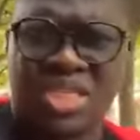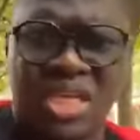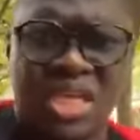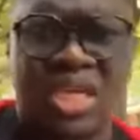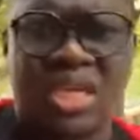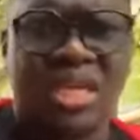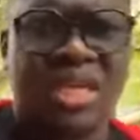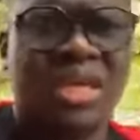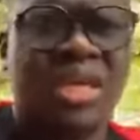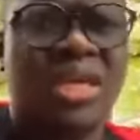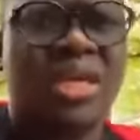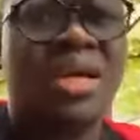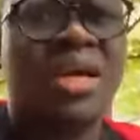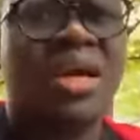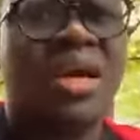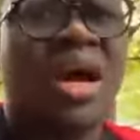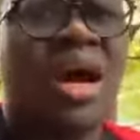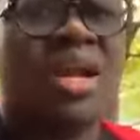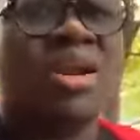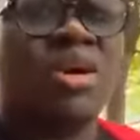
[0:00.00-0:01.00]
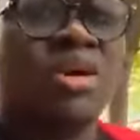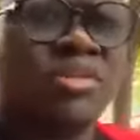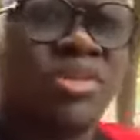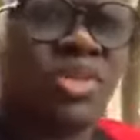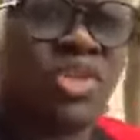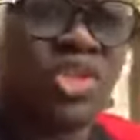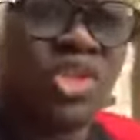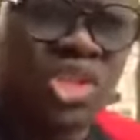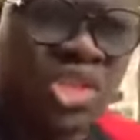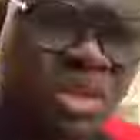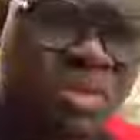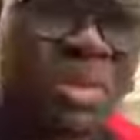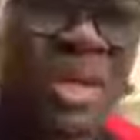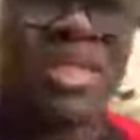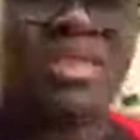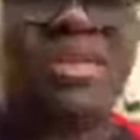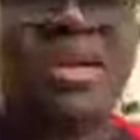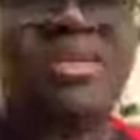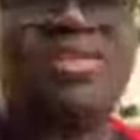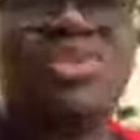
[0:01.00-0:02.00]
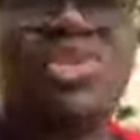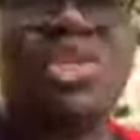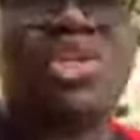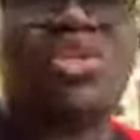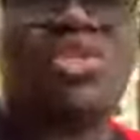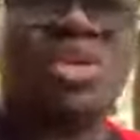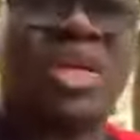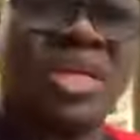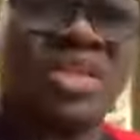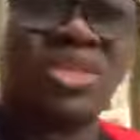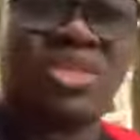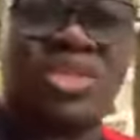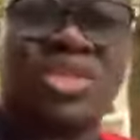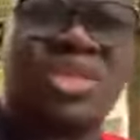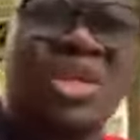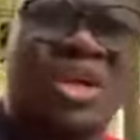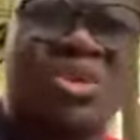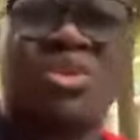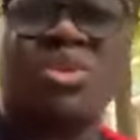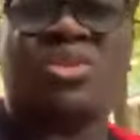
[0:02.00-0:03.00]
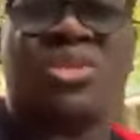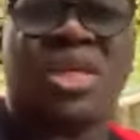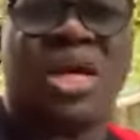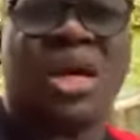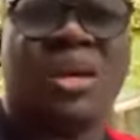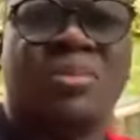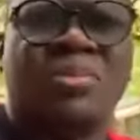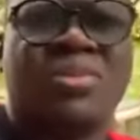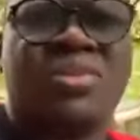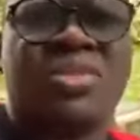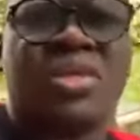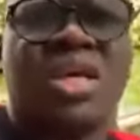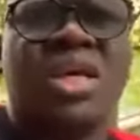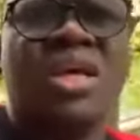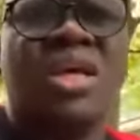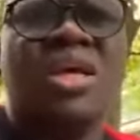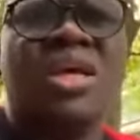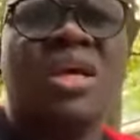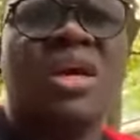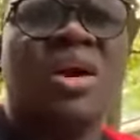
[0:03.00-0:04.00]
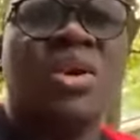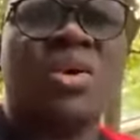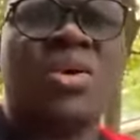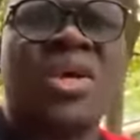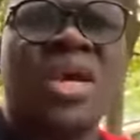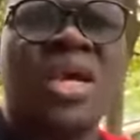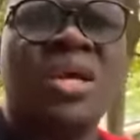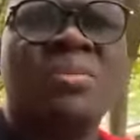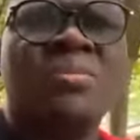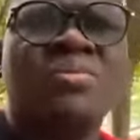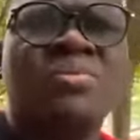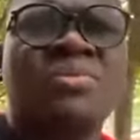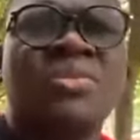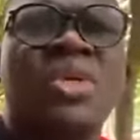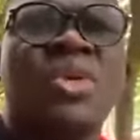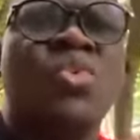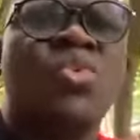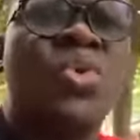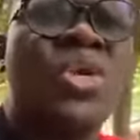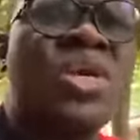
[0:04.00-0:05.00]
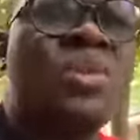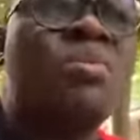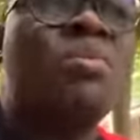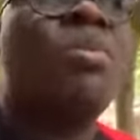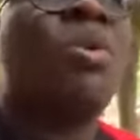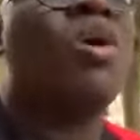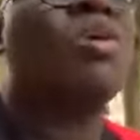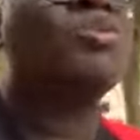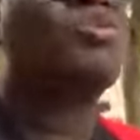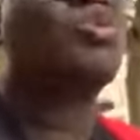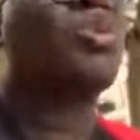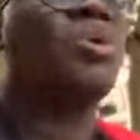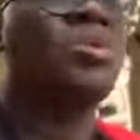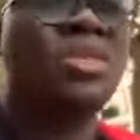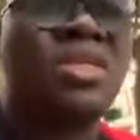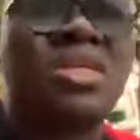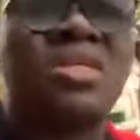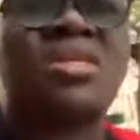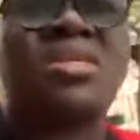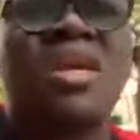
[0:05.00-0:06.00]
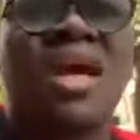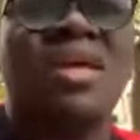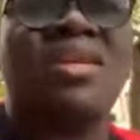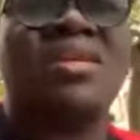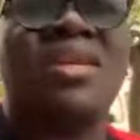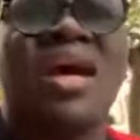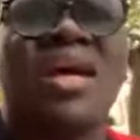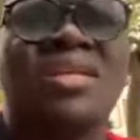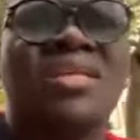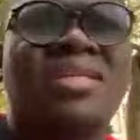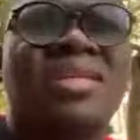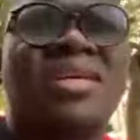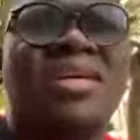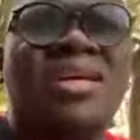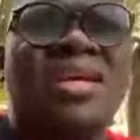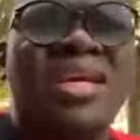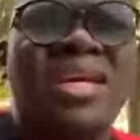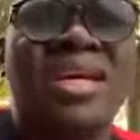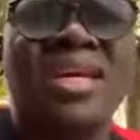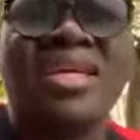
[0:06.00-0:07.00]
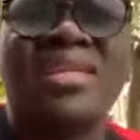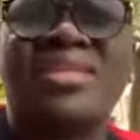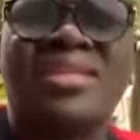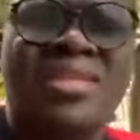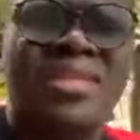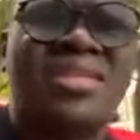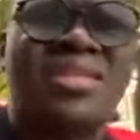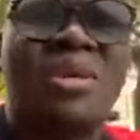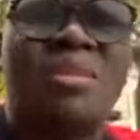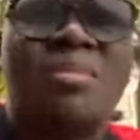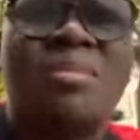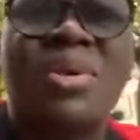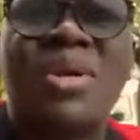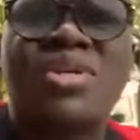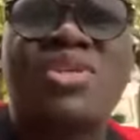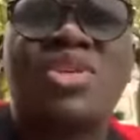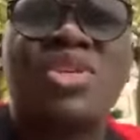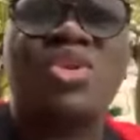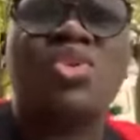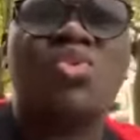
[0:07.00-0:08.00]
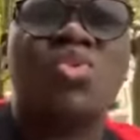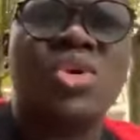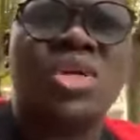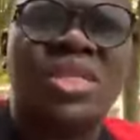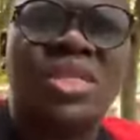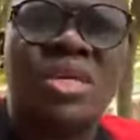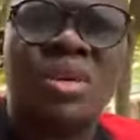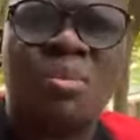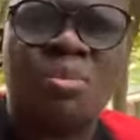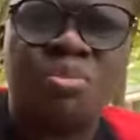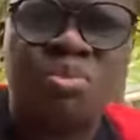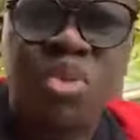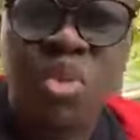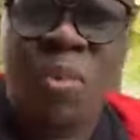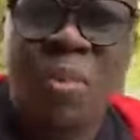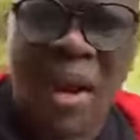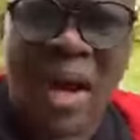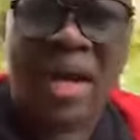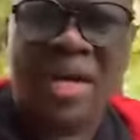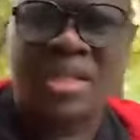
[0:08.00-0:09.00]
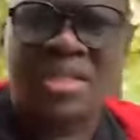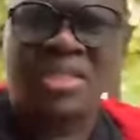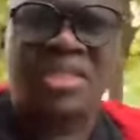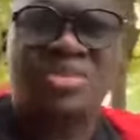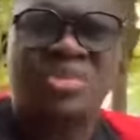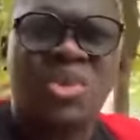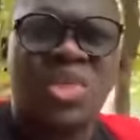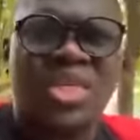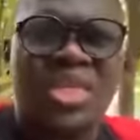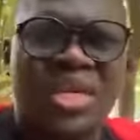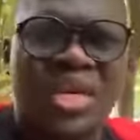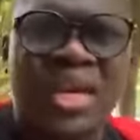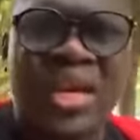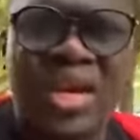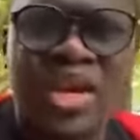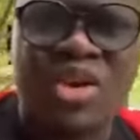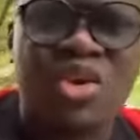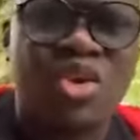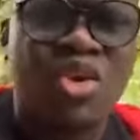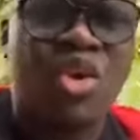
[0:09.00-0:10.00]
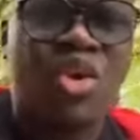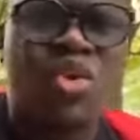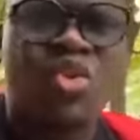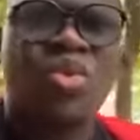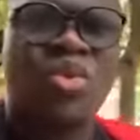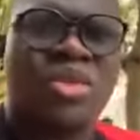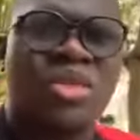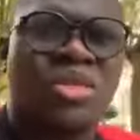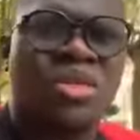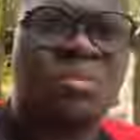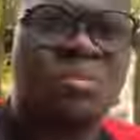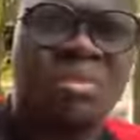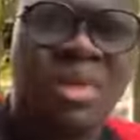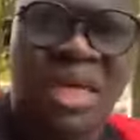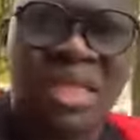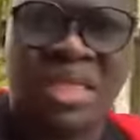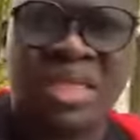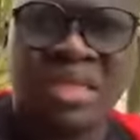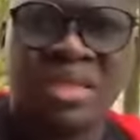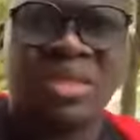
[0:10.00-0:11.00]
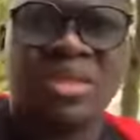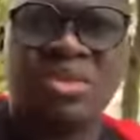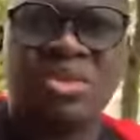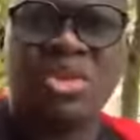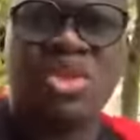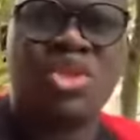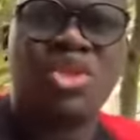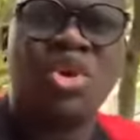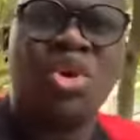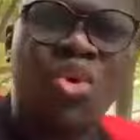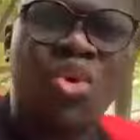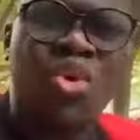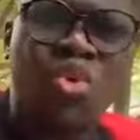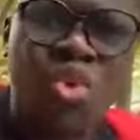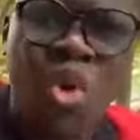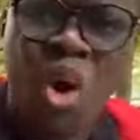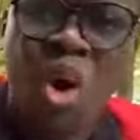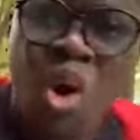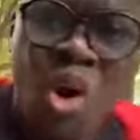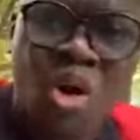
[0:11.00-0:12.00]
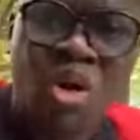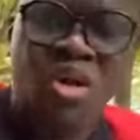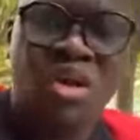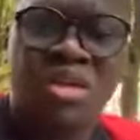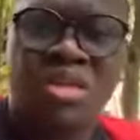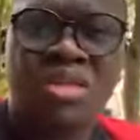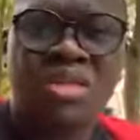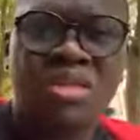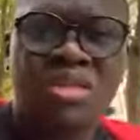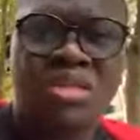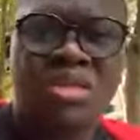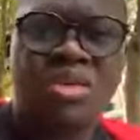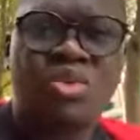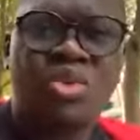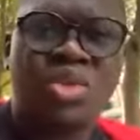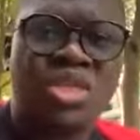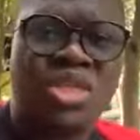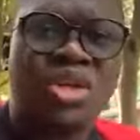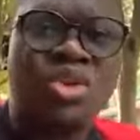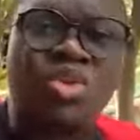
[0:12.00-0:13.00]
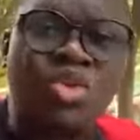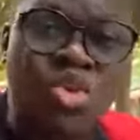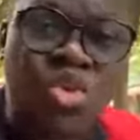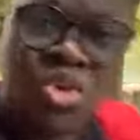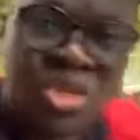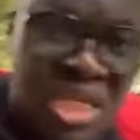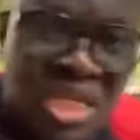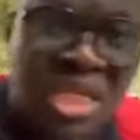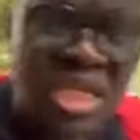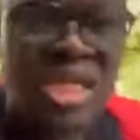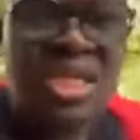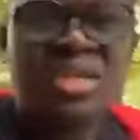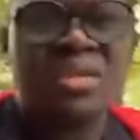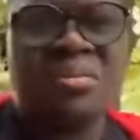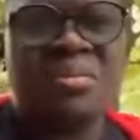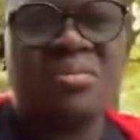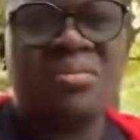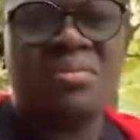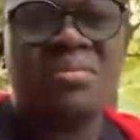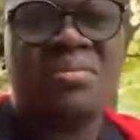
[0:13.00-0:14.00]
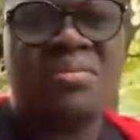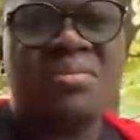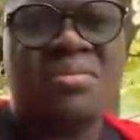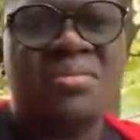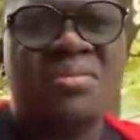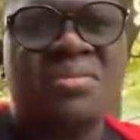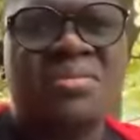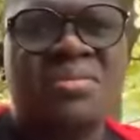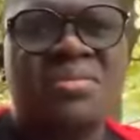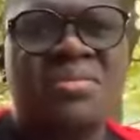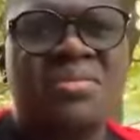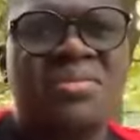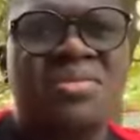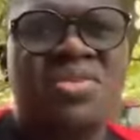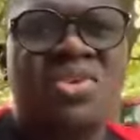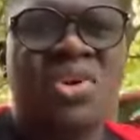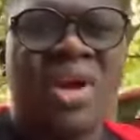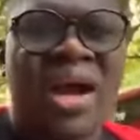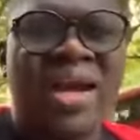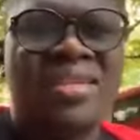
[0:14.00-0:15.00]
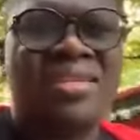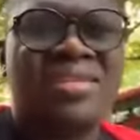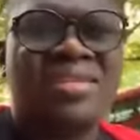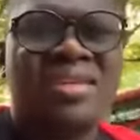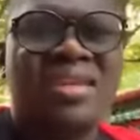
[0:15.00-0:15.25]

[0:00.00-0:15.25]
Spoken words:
if we hate all of that we've heard and all we've seen, and all the stigmatization and stereotypes, okay, we must understand that it is the person with the buba, with the ego, with the money, with the owo,